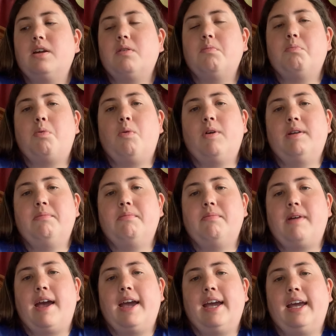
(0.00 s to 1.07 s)
point
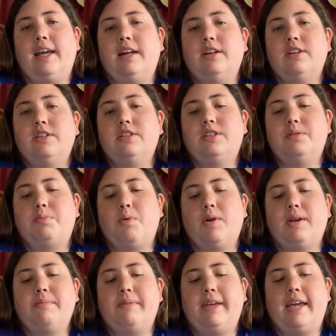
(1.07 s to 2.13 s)
A to
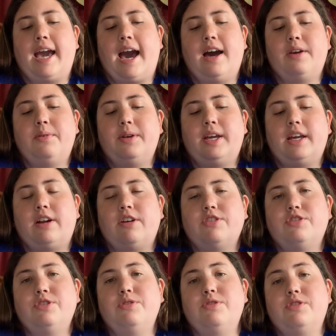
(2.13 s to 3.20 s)
point B. How do we get our
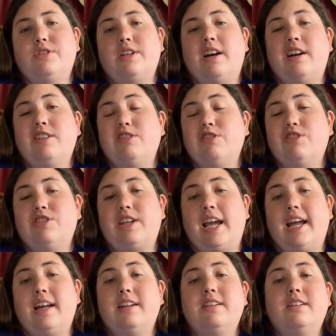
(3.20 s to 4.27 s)
students to
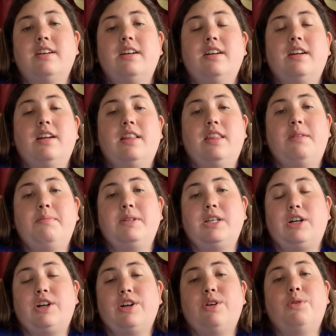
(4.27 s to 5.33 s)
understand the
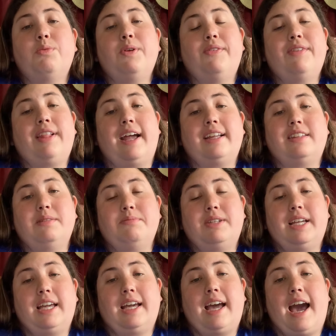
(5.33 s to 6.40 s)
material we would like them to get?